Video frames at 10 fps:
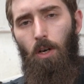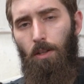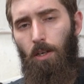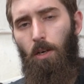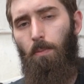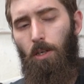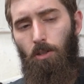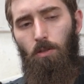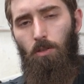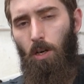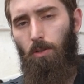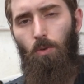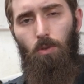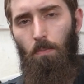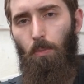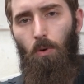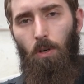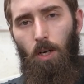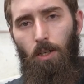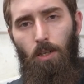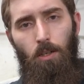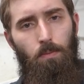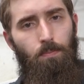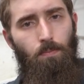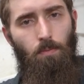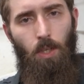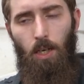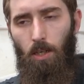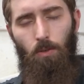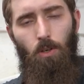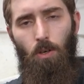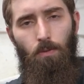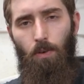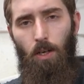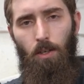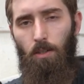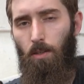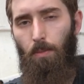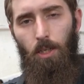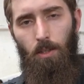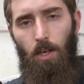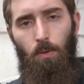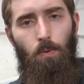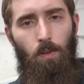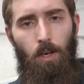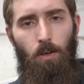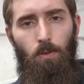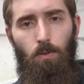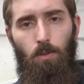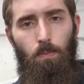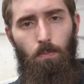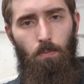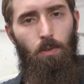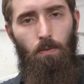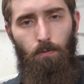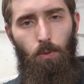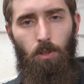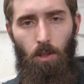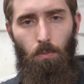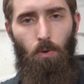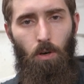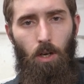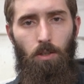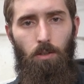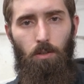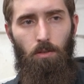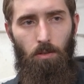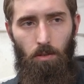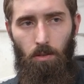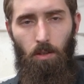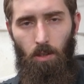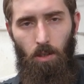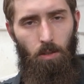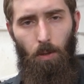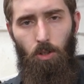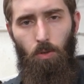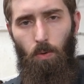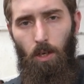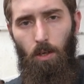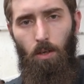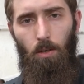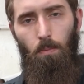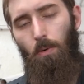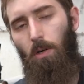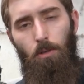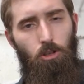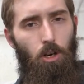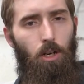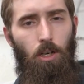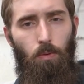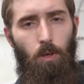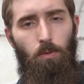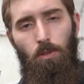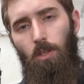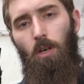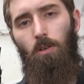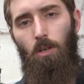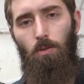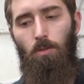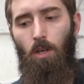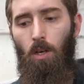I think I might try and throw some boron in it. I don't know if I can make that without infusing the boron in a special way. But I'm going to try it anyway, and we'll see how it goes.